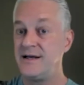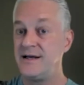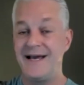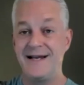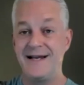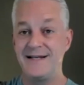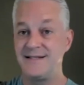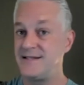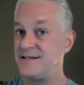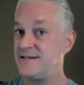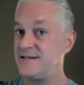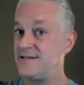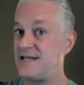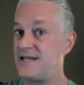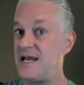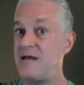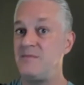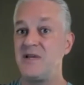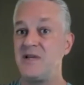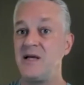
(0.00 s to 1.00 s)
And it's the
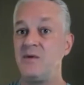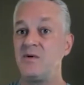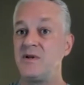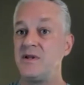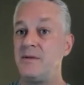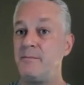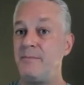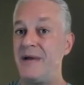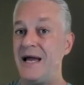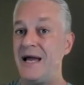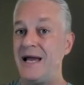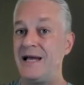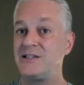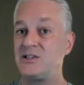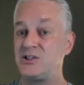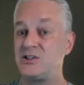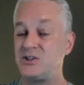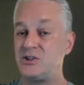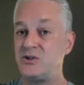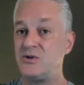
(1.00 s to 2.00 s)
same thing what the
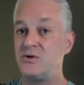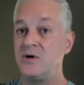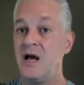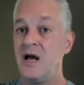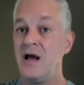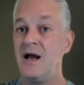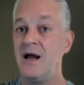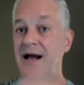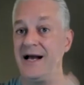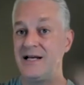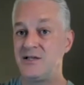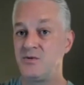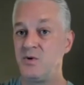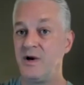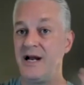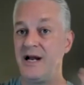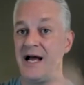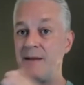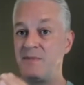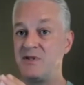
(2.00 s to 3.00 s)
banks do as
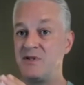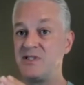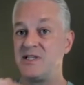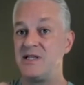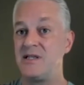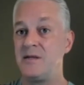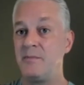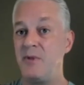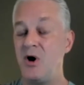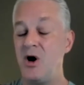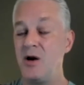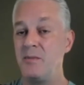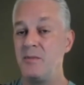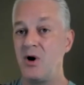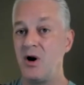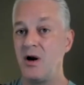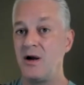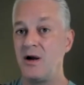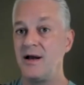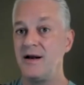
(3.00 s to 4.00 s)
what happens in the bond
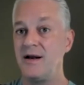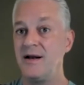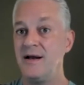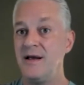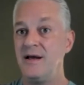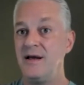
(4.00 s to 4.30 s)
market.